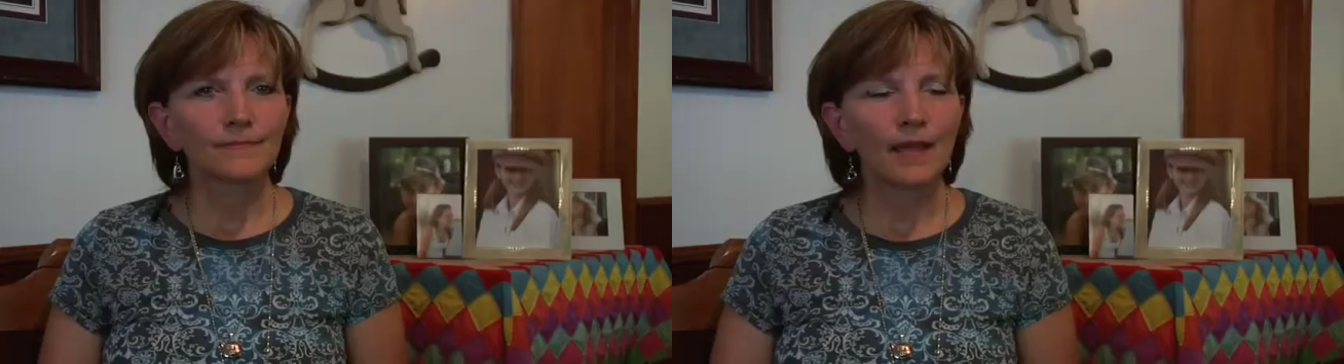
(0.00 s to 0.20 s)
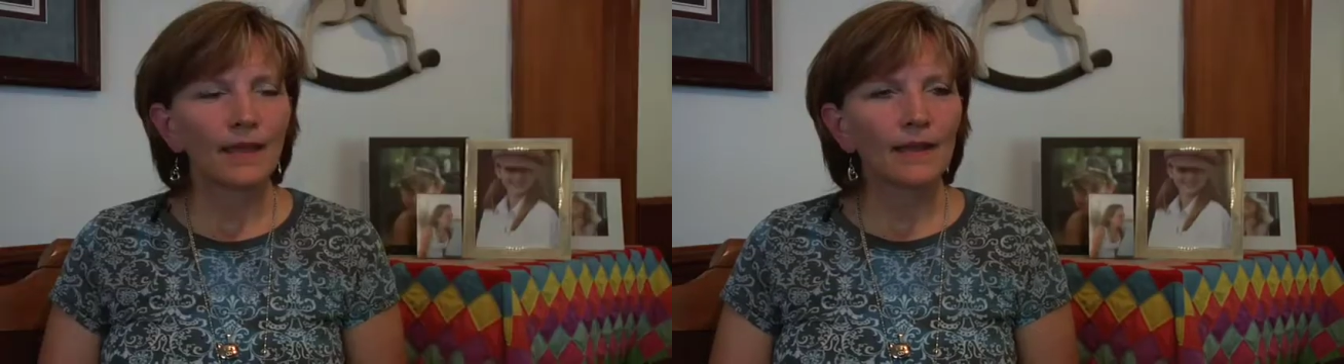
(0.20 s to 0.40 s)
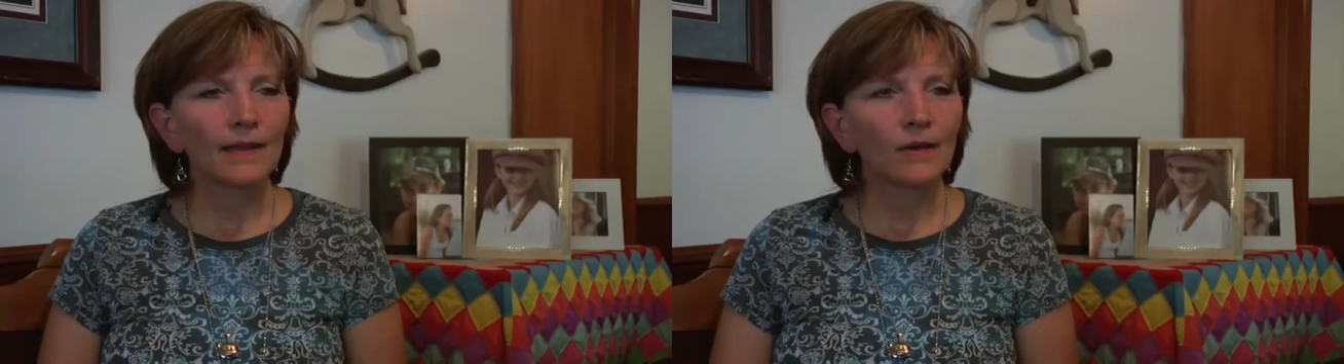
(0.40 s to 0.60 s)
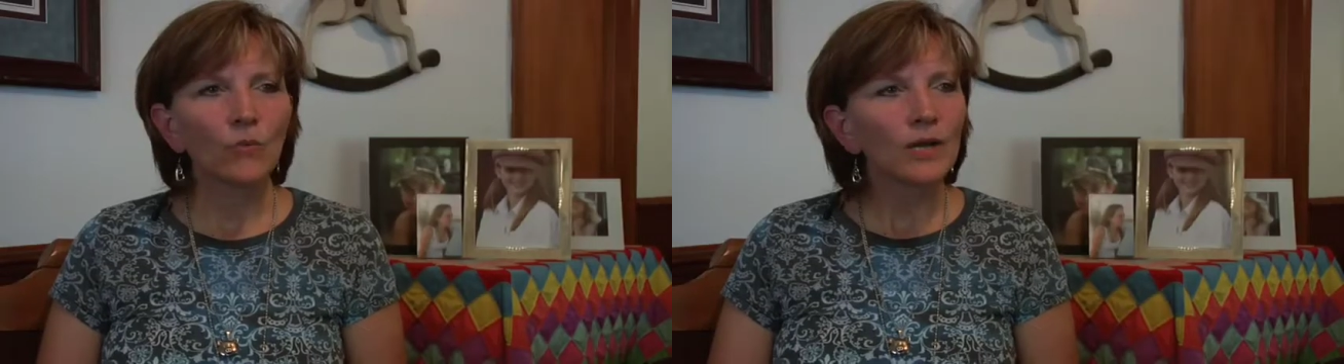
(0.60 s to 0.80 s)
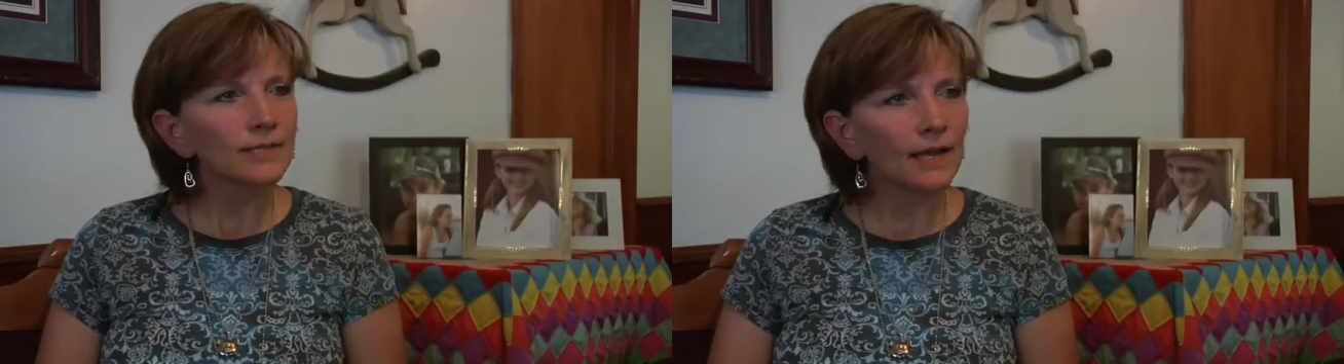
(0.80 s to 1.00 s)
And
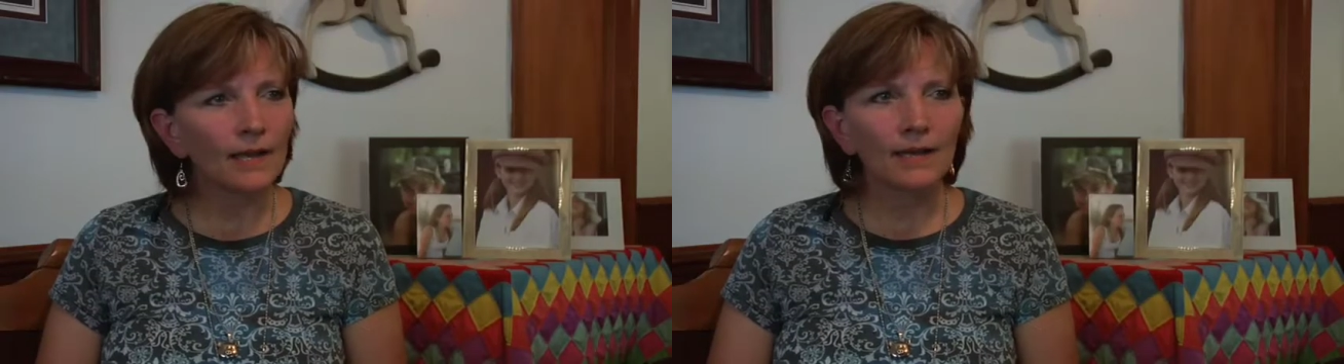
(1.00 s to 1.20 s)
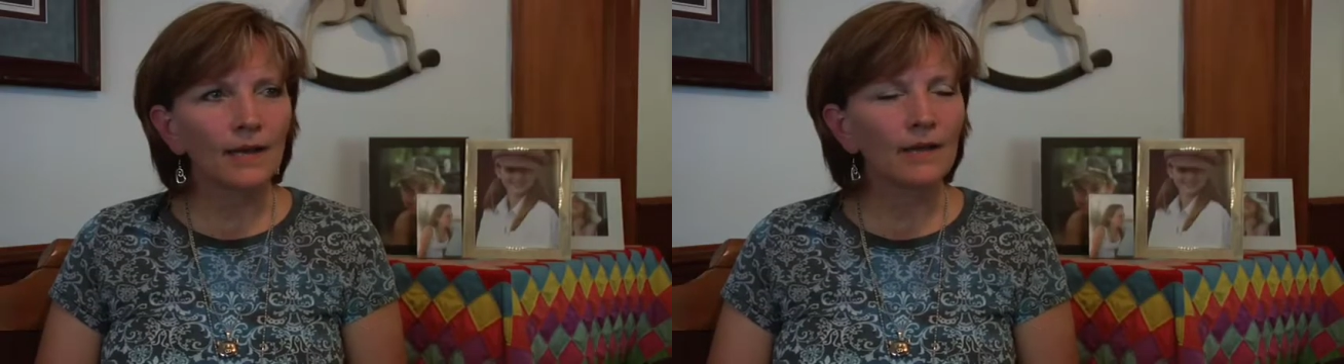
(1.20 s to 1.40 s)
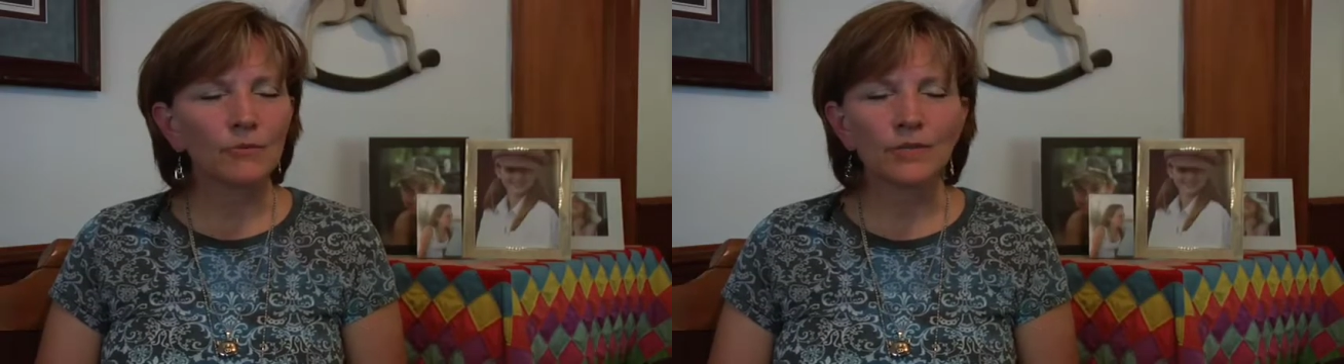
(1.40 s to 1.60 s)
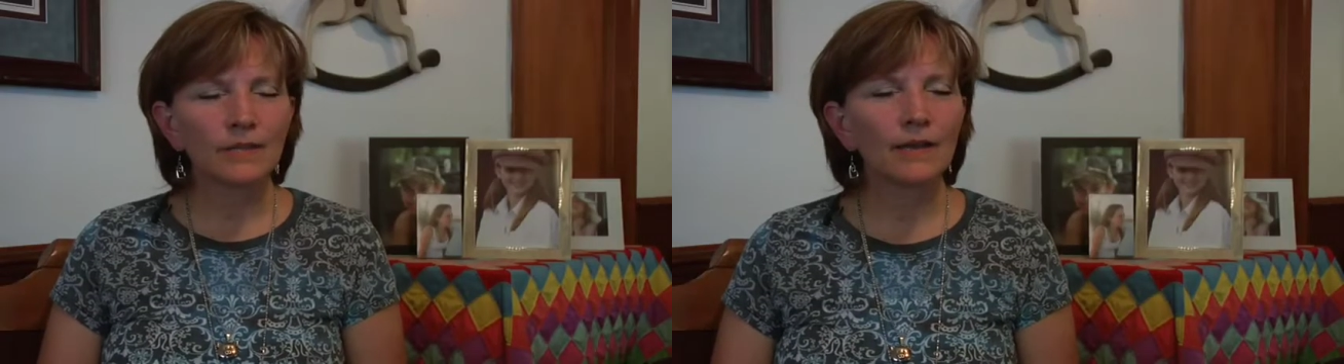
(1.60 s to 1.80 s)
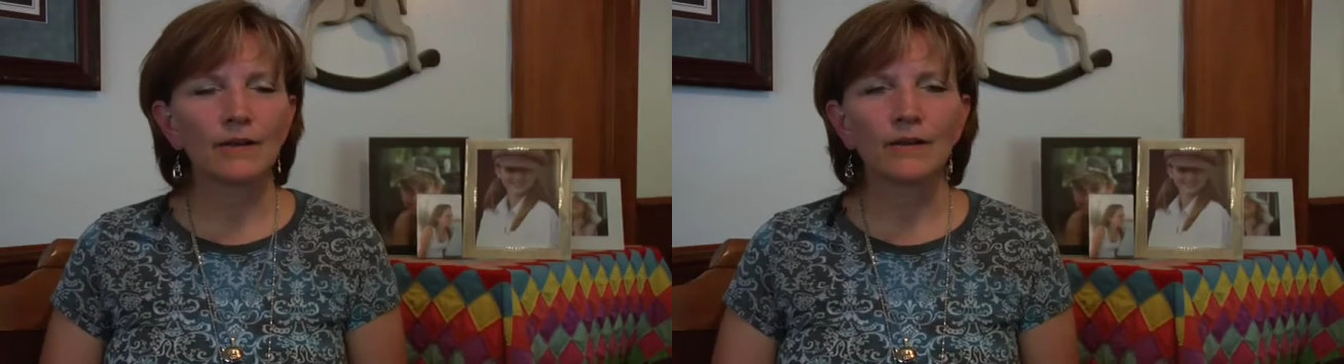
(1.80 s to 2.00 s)
once I was
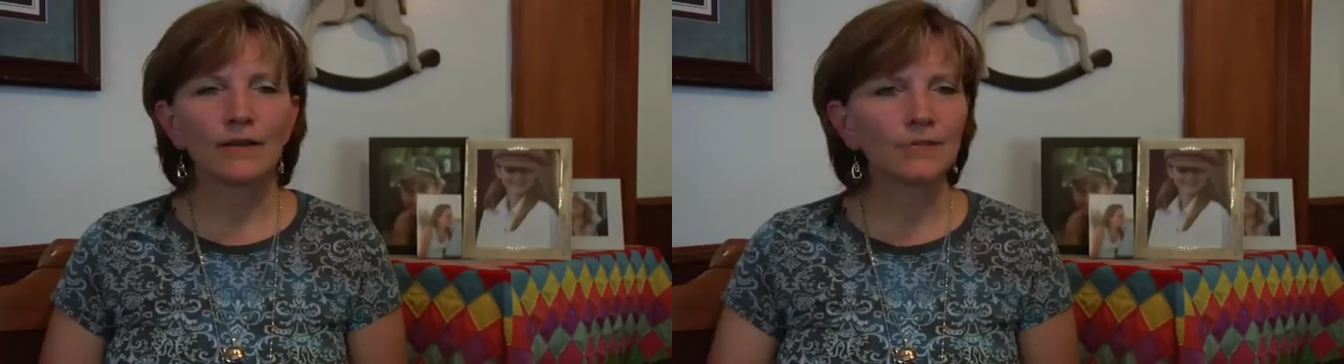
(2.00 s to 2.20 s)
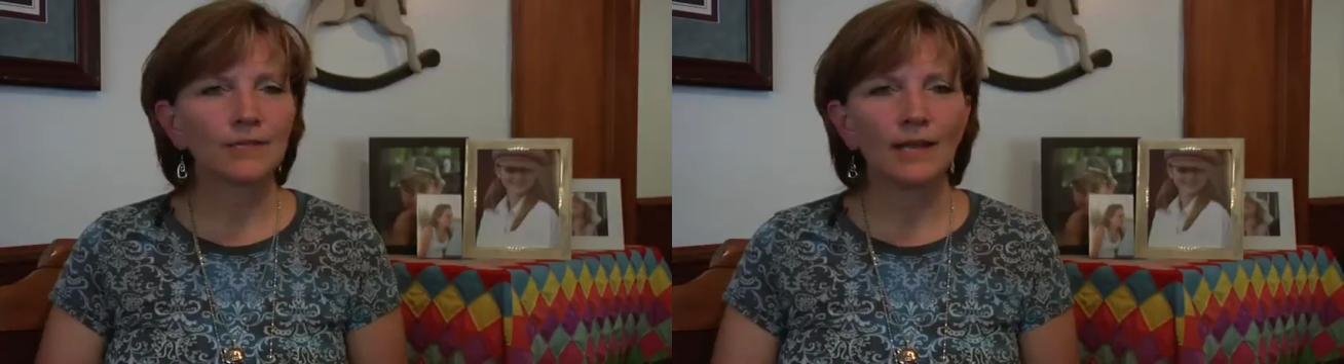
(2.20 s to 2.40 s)
there, it was